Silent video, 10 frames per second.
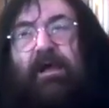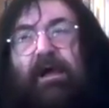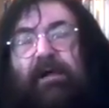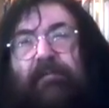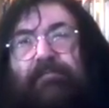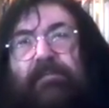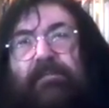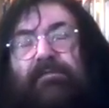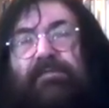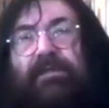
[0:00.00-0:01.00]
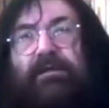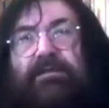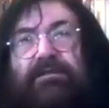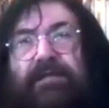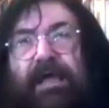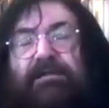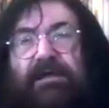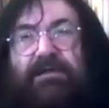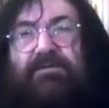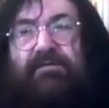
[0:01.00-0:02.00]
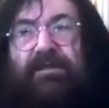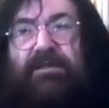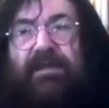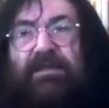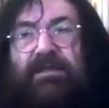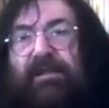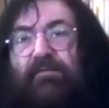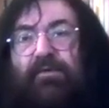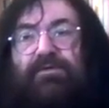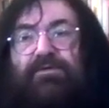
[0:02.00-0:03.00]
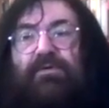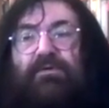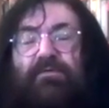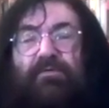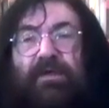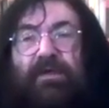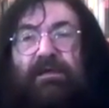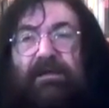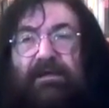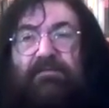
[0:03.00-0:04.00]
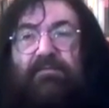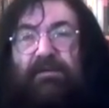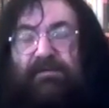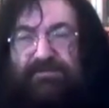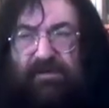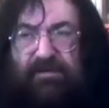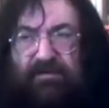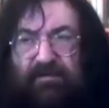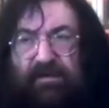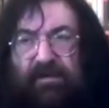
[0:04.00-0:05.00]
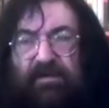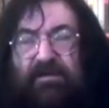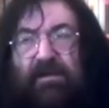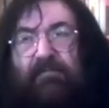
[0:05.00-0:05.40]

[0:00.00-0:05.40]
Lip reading: The state history says there were two equal genocides